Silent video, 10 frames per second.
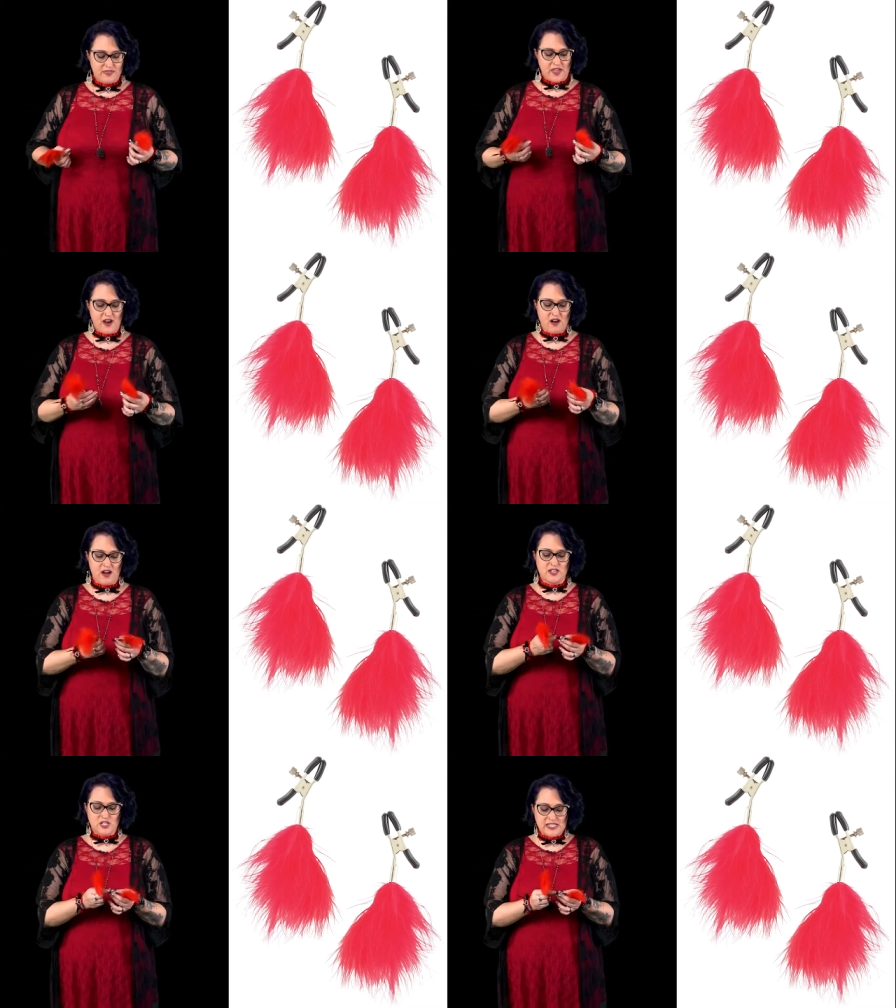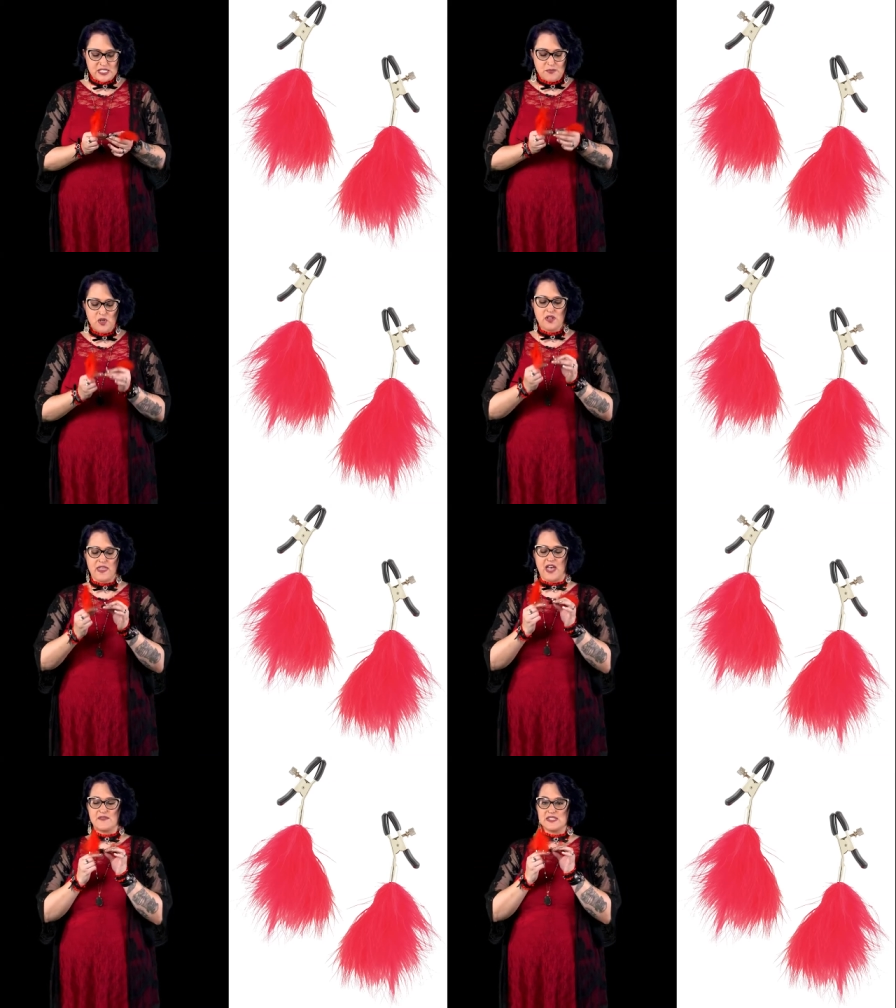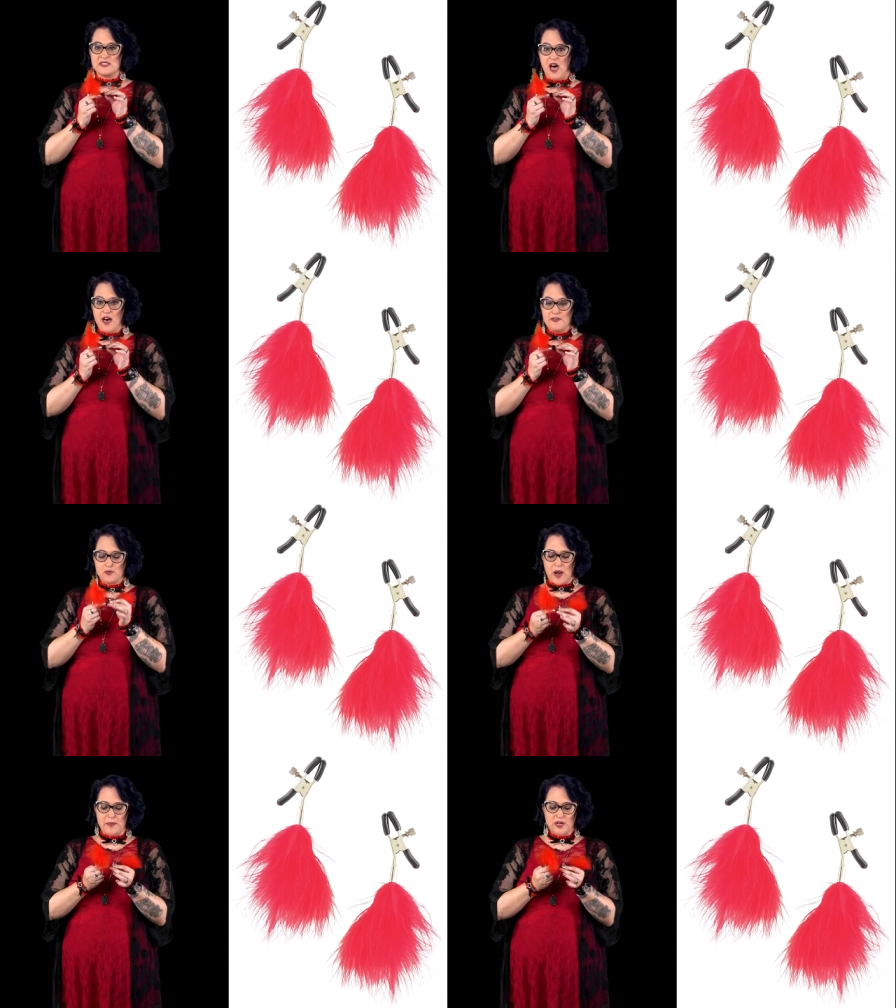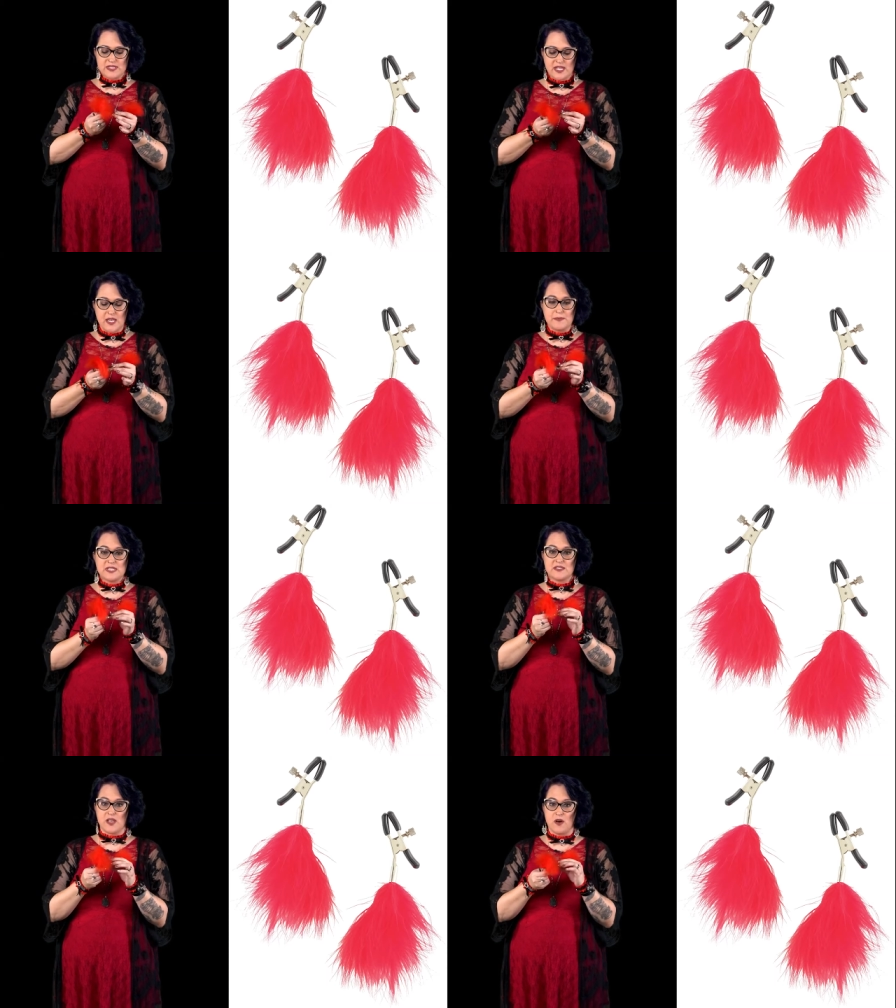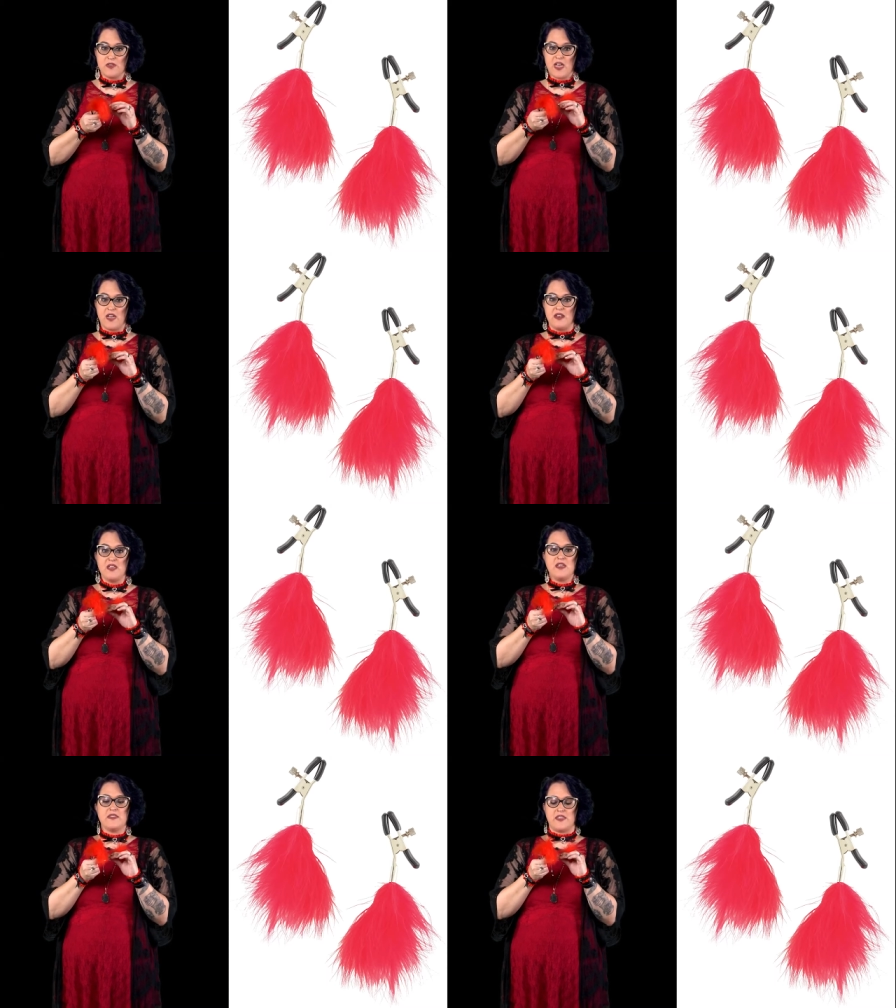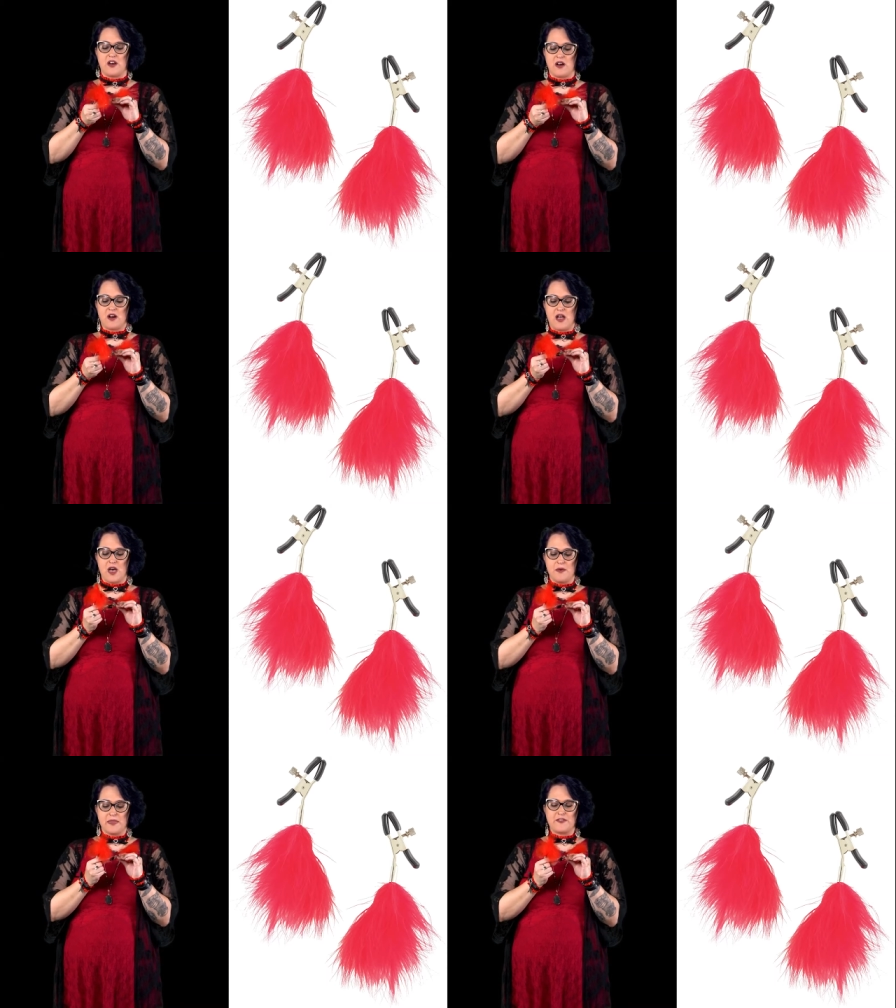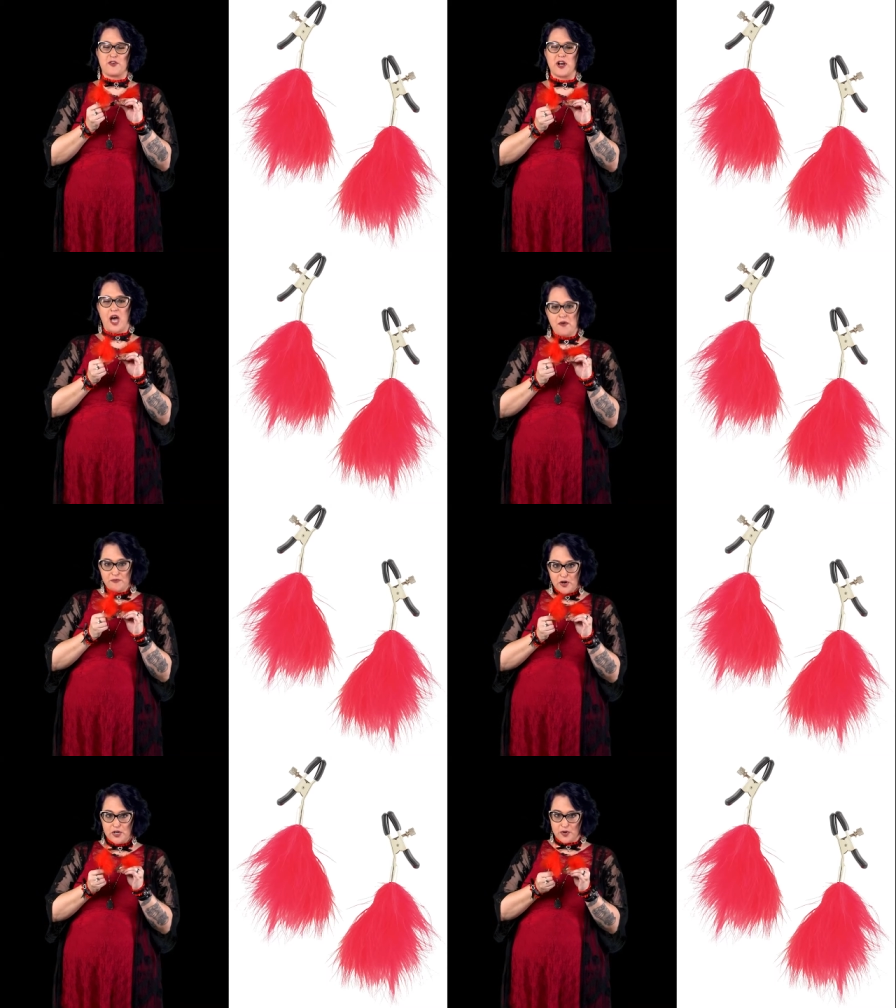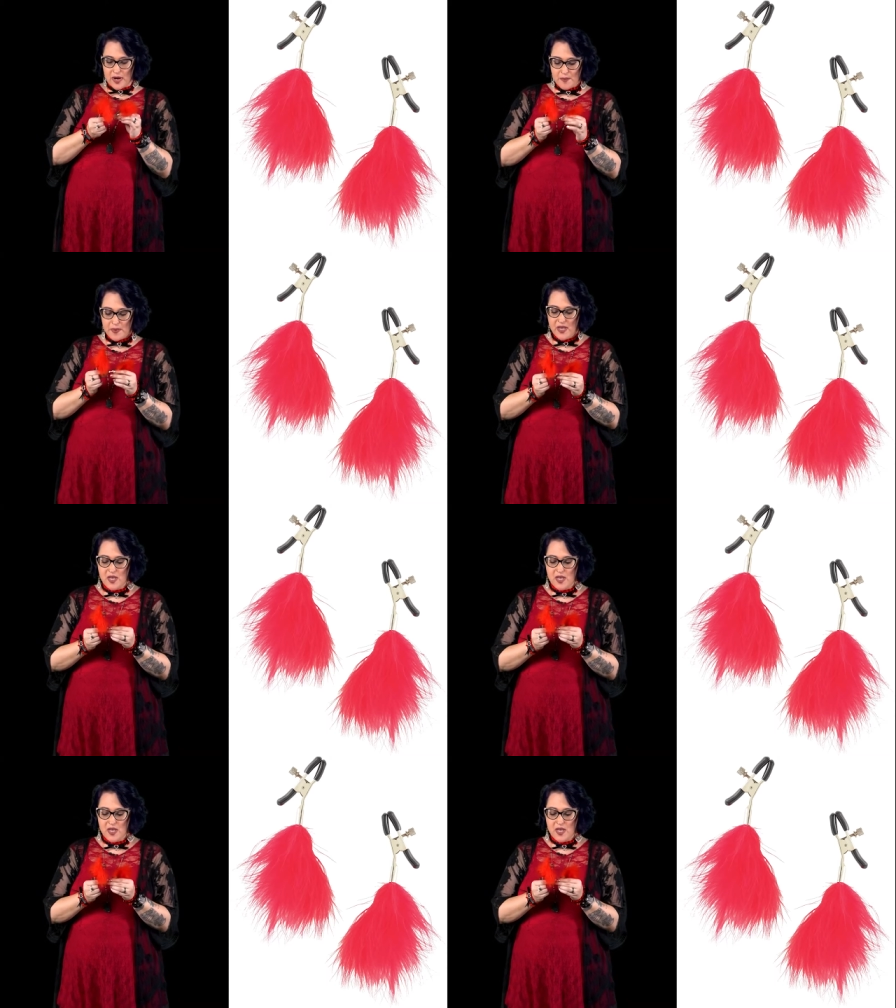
They're adjustable, they have soft rubber tips so that they're um, like for a comfort grip,